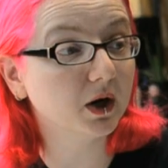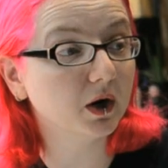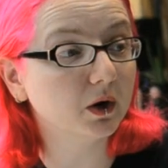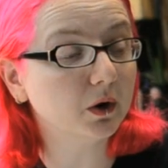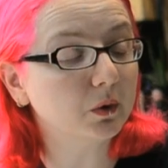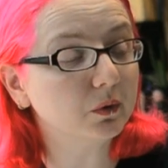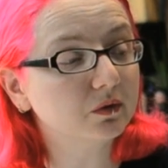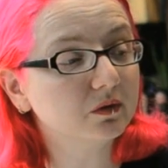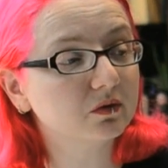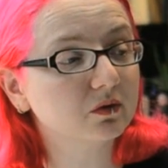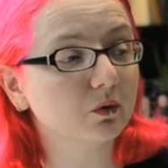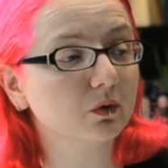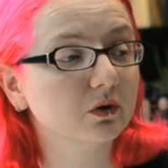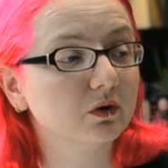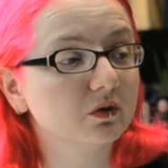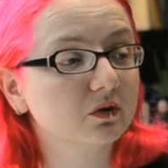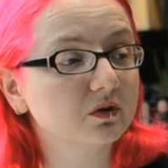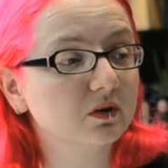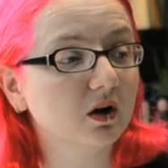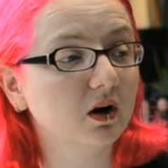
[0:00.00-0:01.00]
bones or
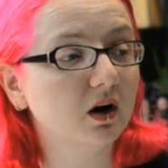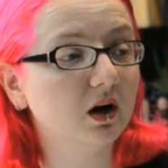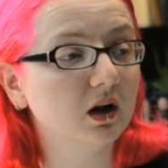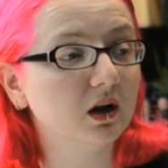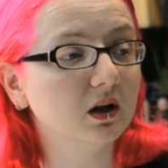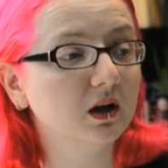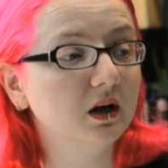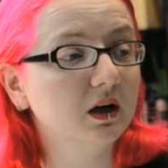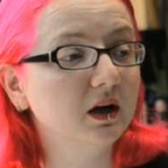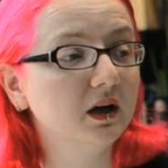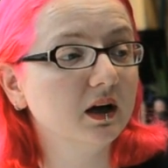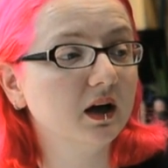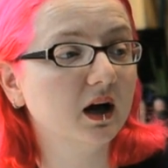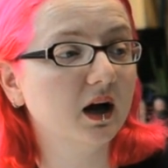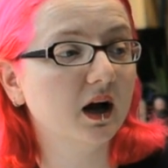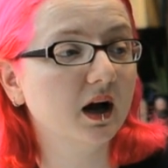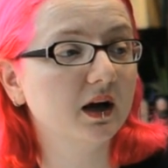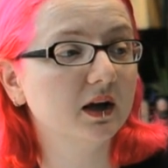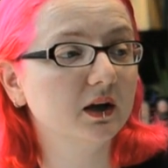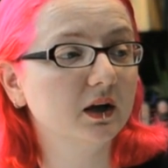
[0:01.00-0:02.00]
your skull,
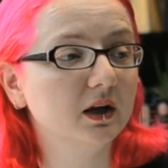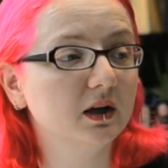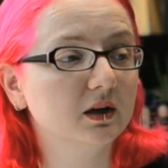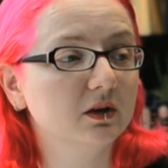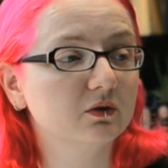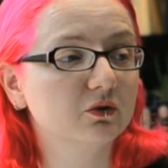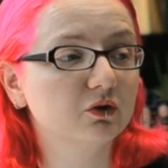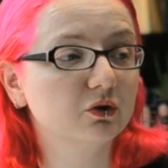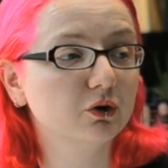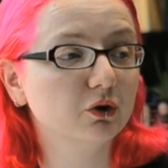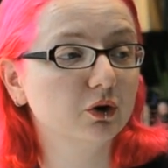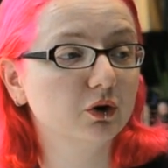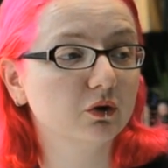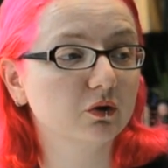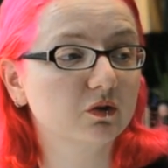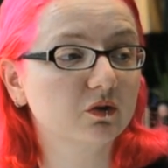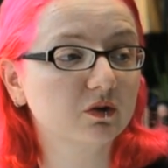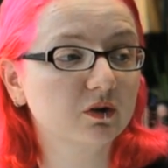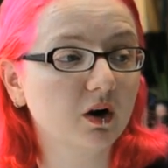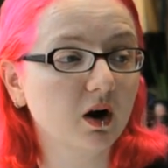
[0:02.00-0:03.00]
uh, it'll turn
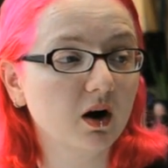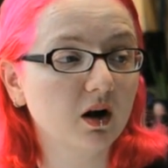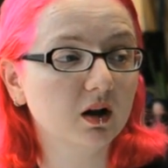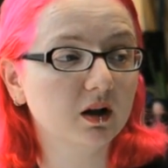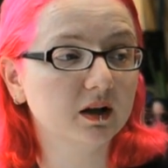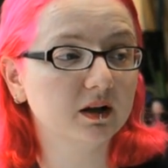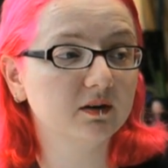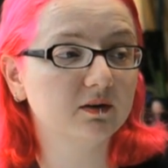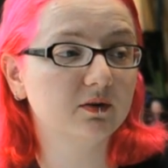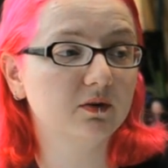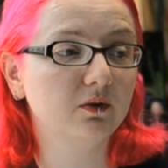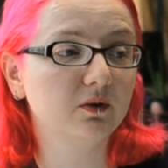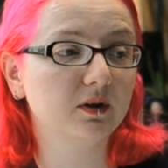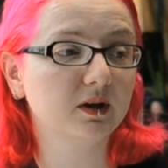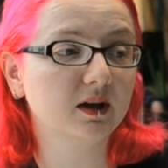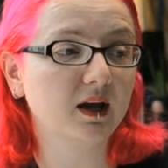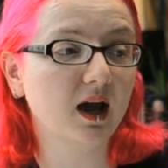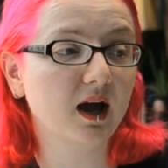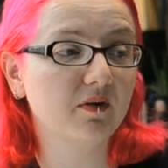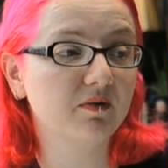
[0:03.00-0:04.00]
your skull into
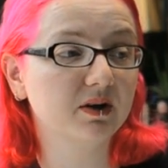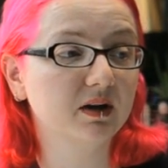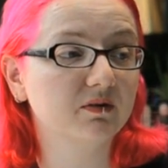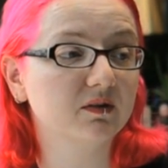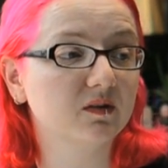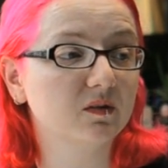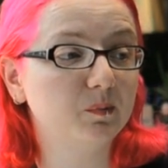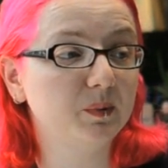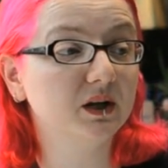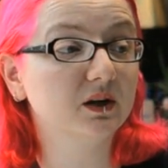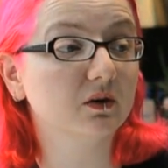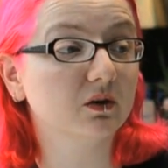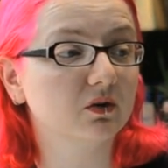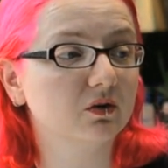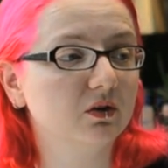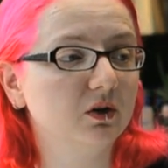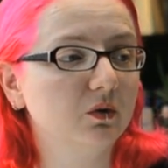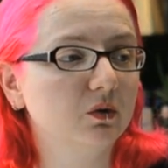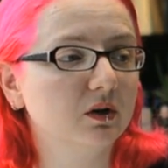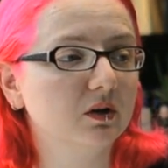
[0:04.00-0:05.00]
the cavity of a speaker,
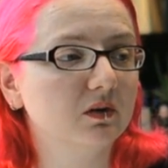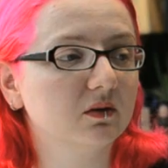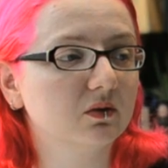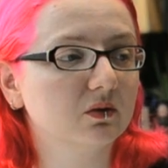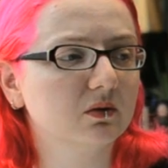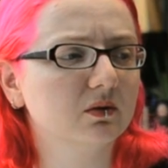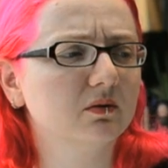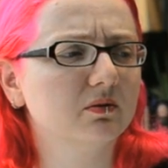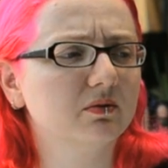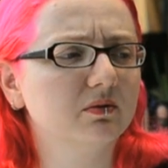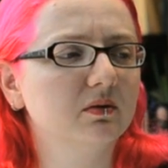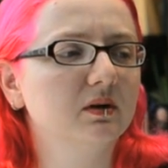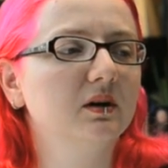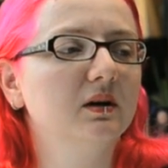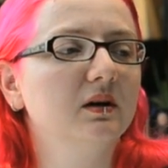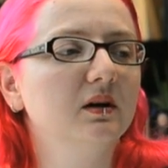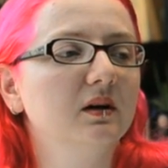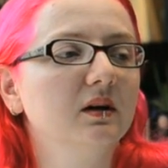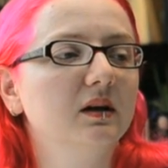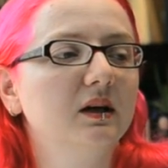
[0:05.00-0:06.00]
so you can sort of
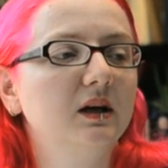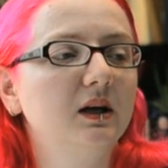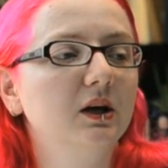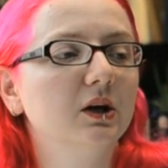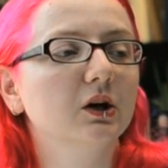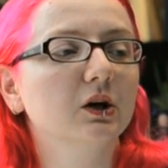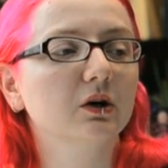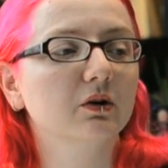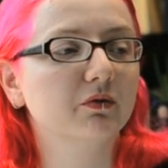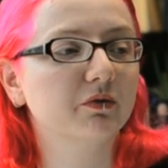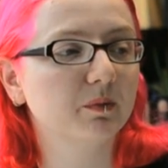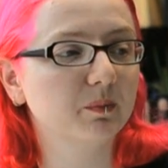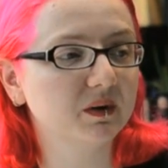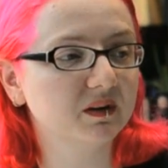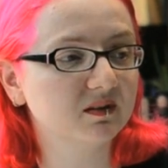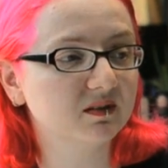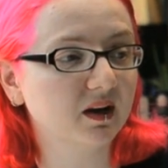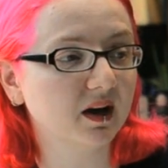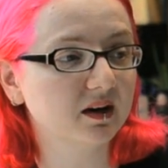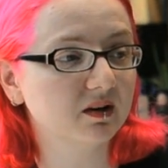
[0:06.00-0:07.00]
hear from
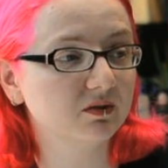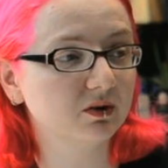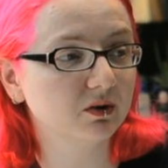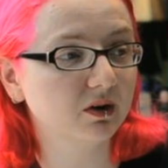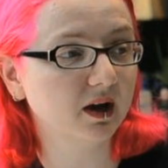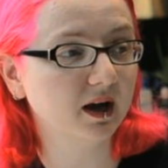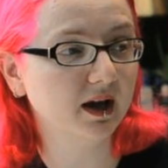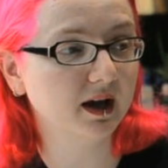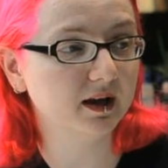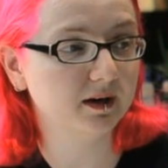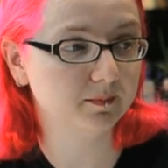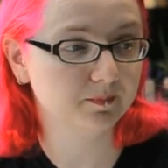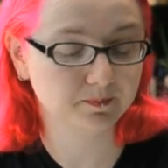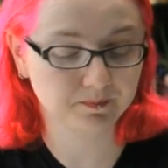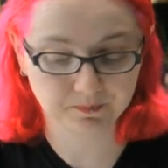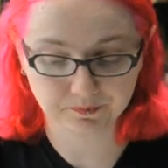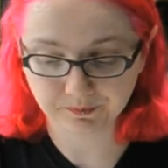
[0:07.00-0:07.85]
inside of your head.